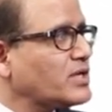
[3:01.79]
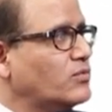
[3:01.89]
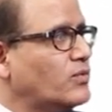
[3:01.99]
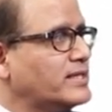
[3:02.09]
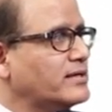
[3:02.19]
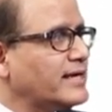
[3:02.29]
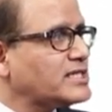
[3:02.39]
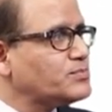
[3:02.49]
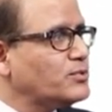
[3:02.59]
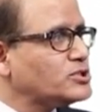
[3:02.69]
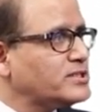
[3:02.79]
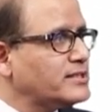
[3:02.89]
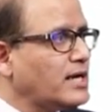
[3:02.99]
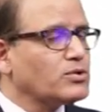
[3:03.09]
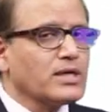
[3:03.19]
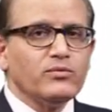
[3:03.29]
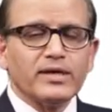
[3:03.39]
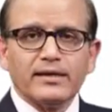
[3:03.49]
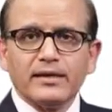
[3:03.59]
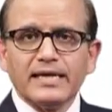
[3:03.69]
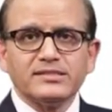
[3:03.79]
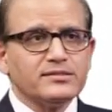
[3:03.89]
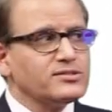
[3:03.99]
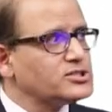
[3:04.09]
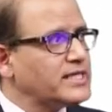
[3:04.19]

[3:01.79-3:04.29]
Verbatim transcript: whether exposure and outcome were analyzed at the